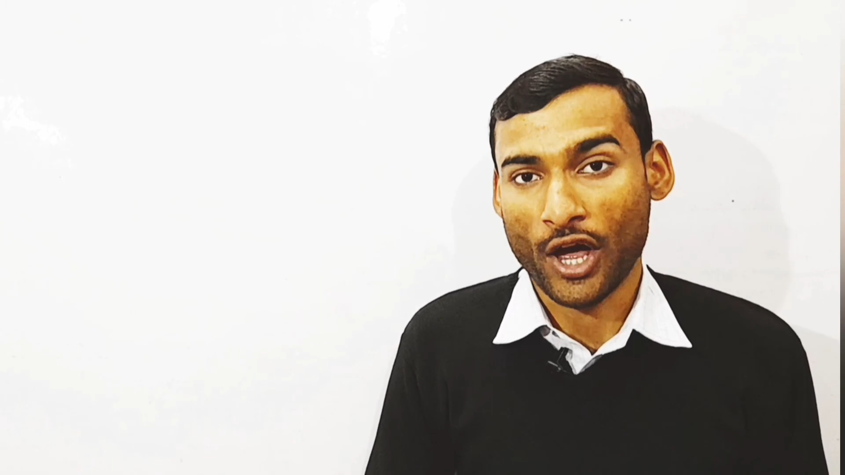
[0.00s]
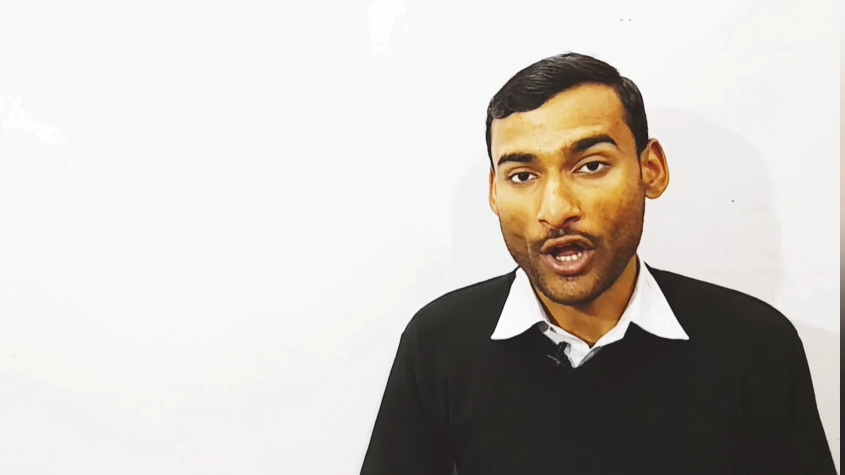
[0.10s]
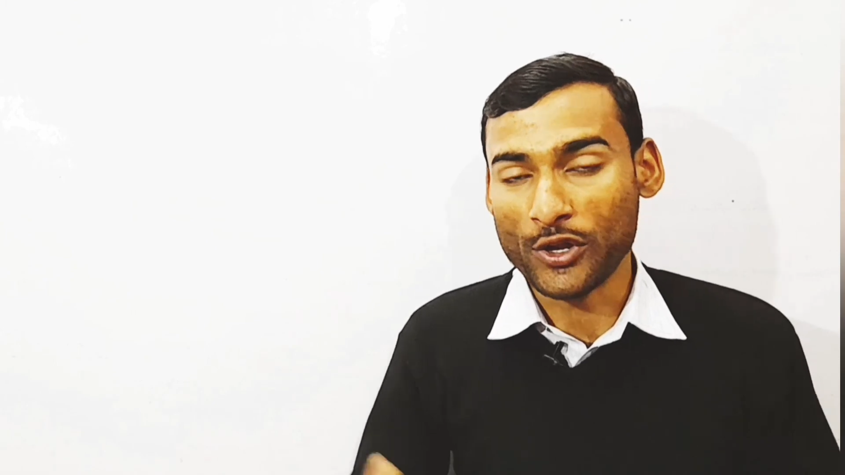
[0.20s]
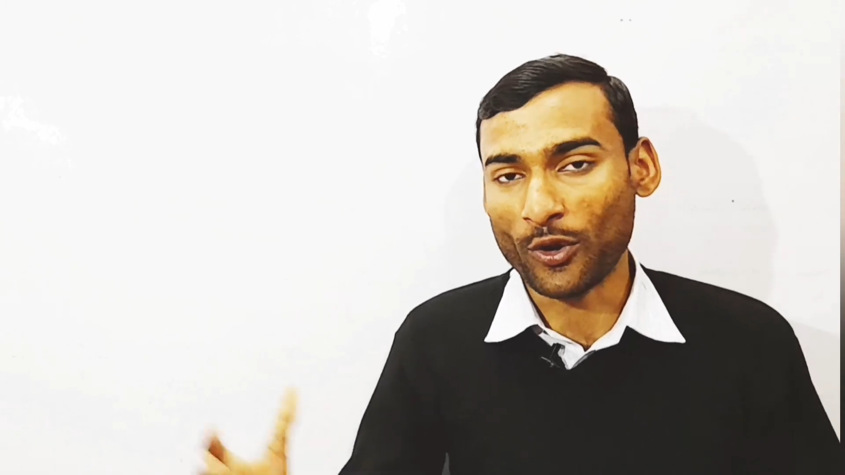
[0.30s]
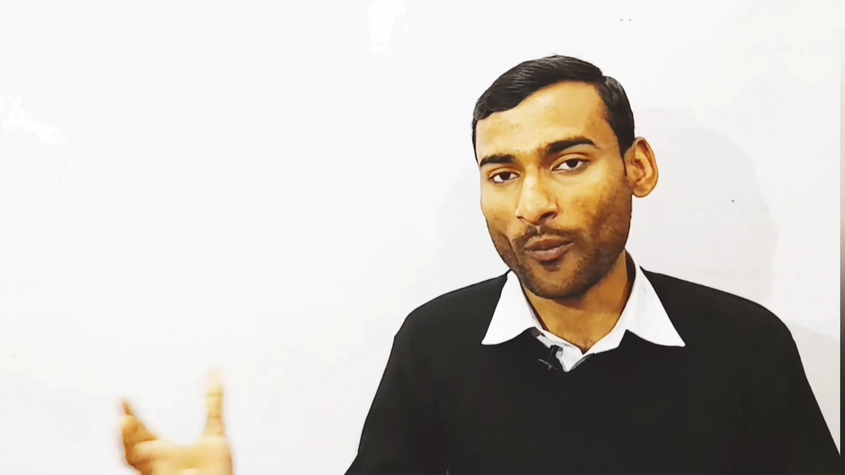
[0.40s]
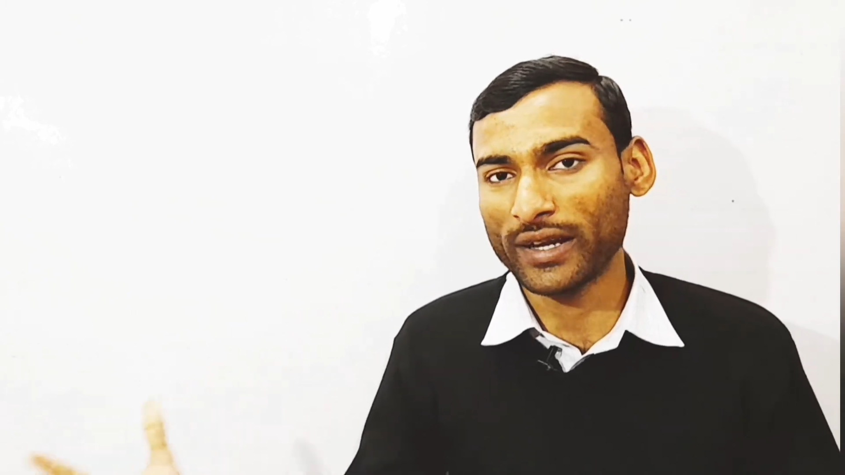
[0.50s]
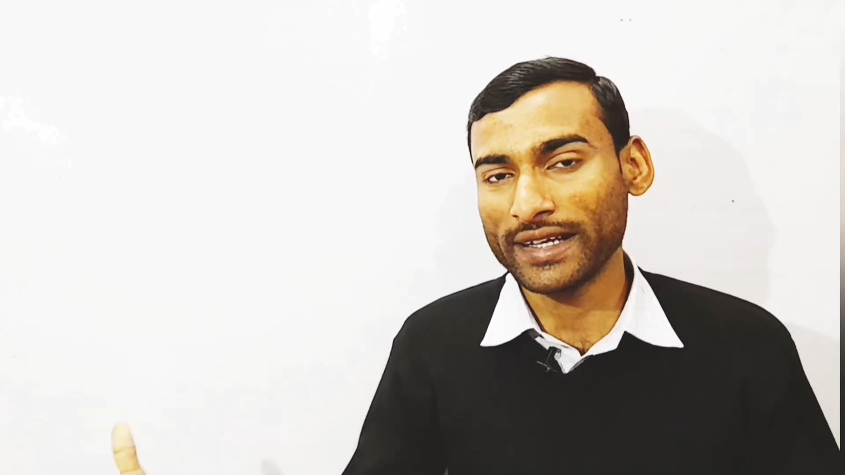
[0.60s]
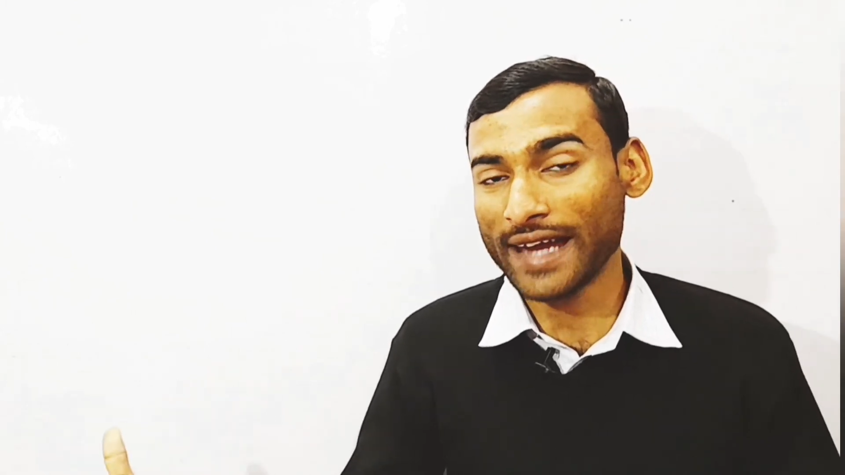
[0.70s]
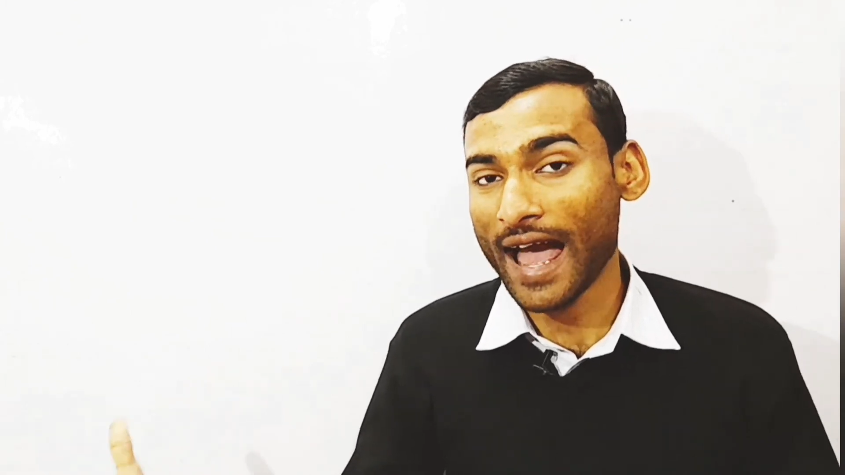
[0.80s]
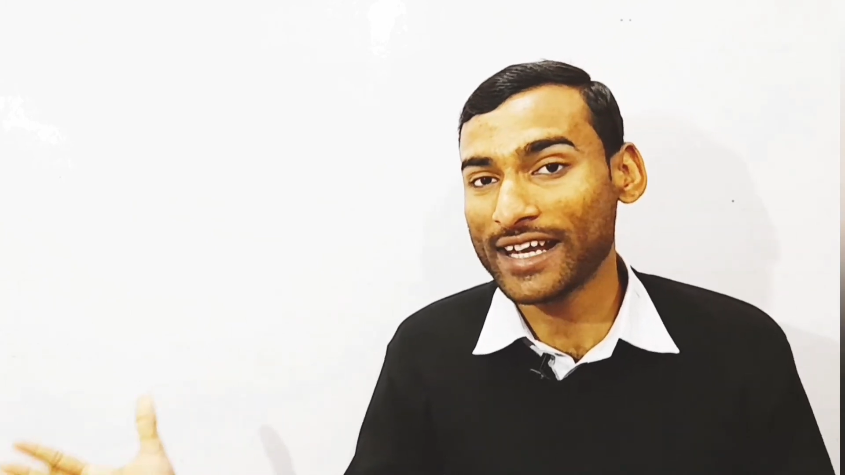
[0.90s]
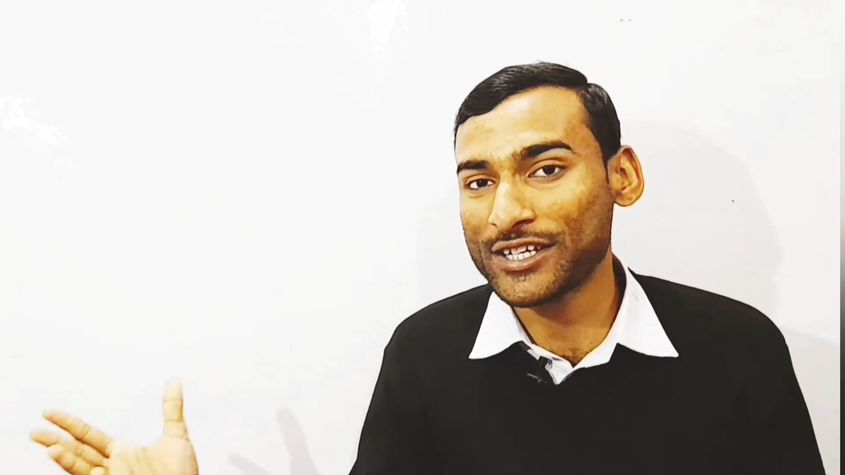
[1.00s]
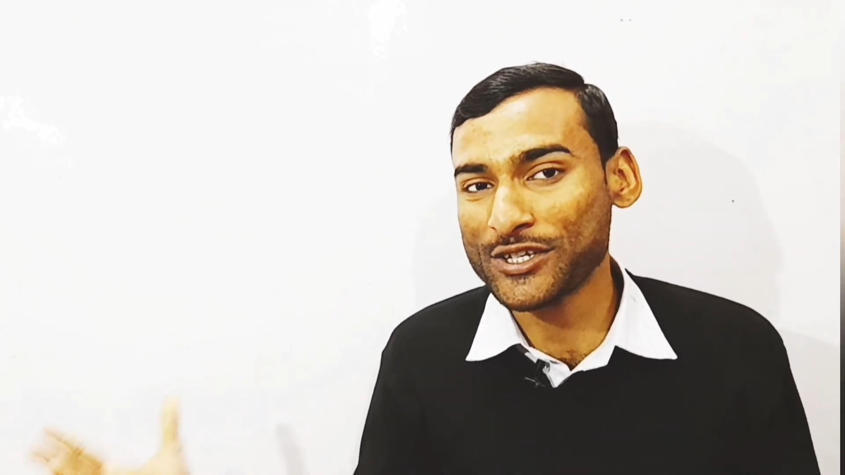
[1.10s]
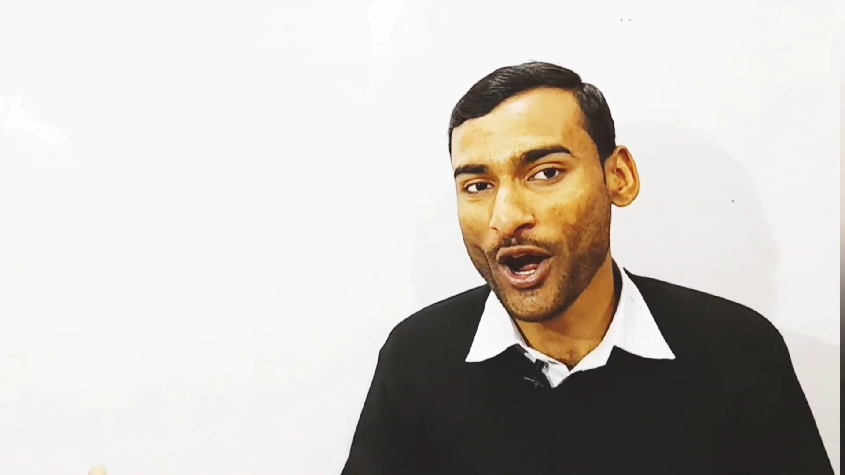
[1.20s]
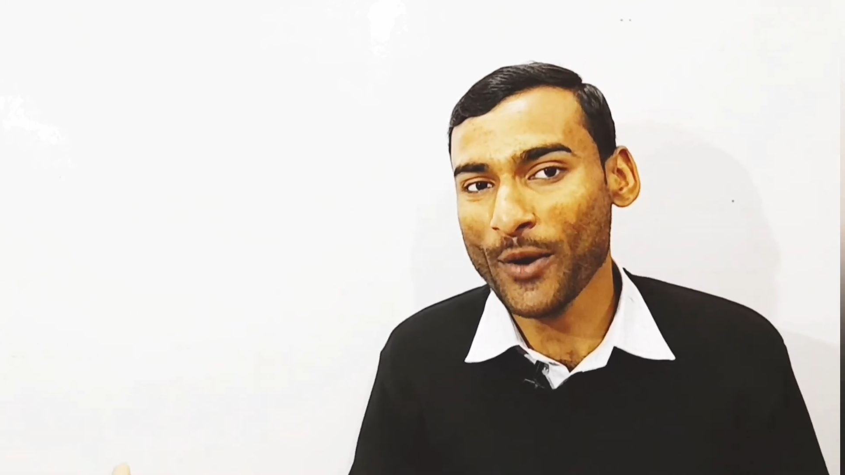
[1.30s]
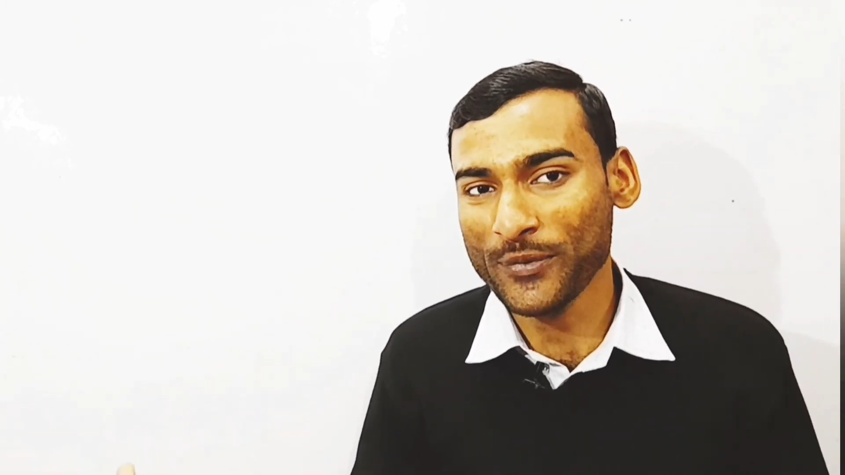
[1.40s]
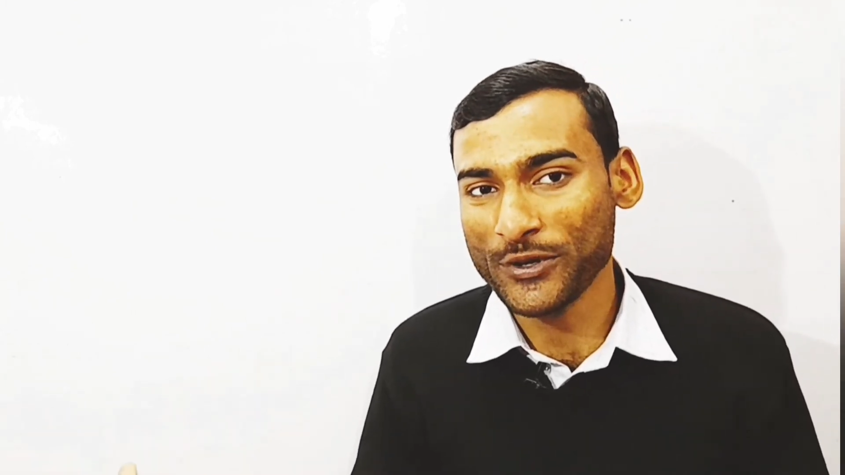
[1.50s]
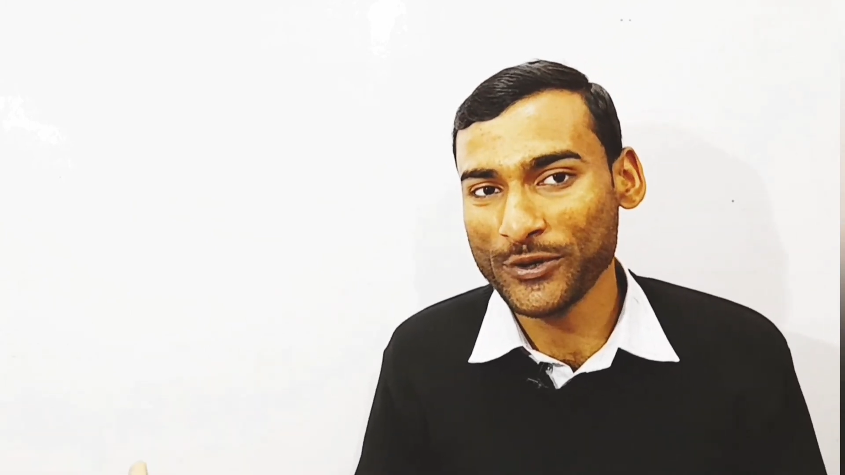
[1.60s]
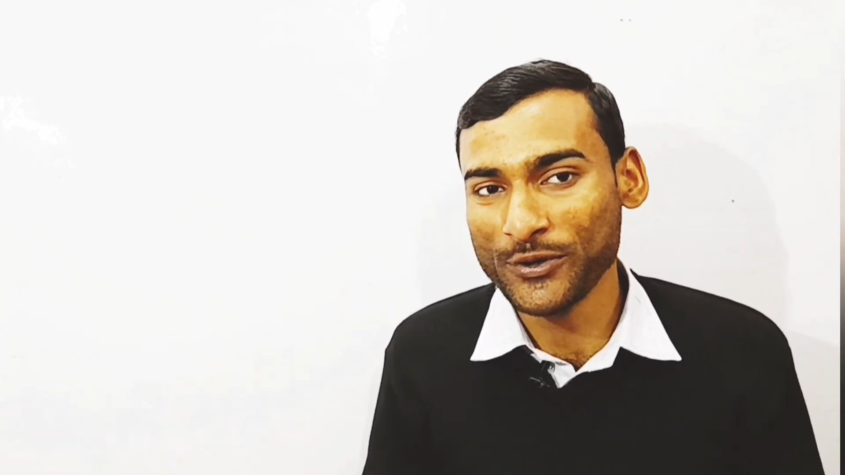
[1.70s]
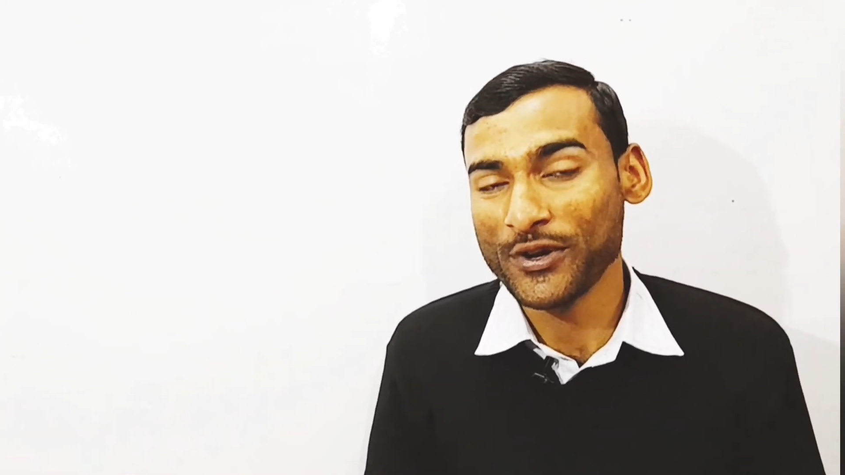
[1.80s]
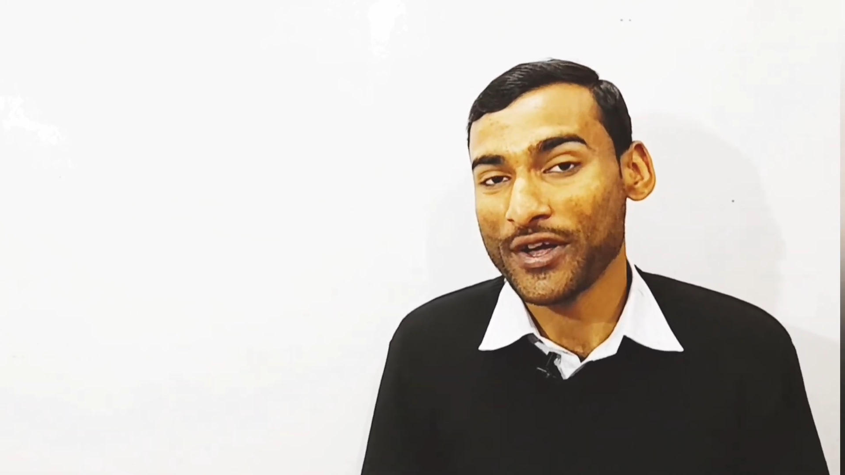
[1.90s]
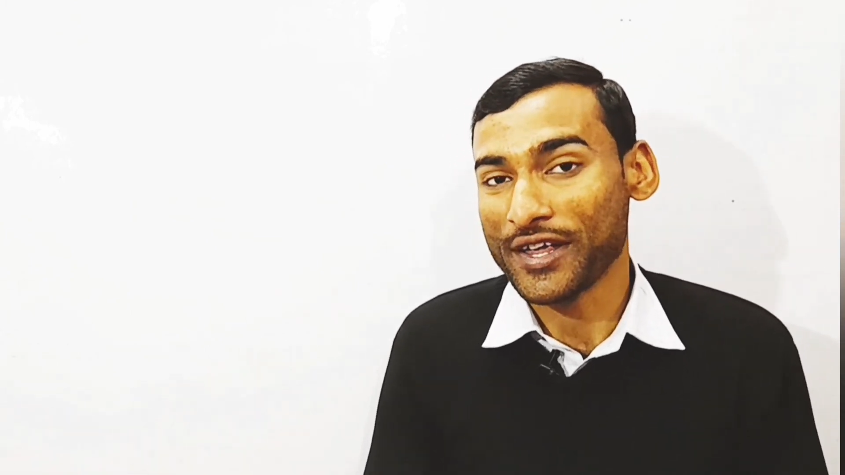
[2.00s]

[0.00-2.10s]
Nobody can stop you